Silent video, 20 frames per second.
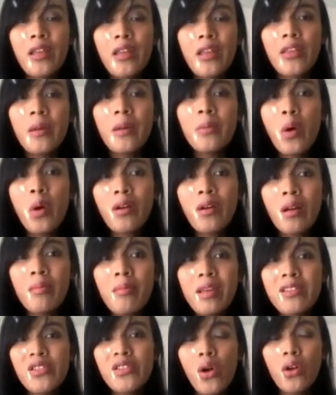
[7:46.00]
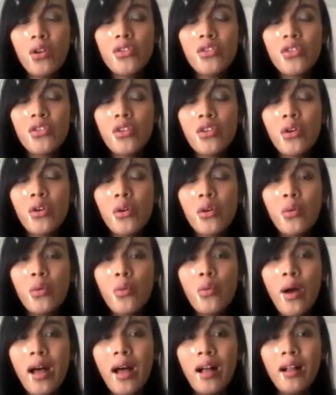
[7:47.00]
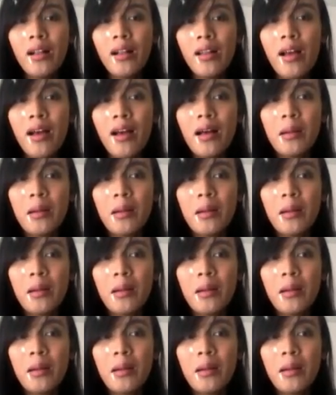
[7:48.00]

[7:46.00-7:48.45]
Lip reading: their program is also well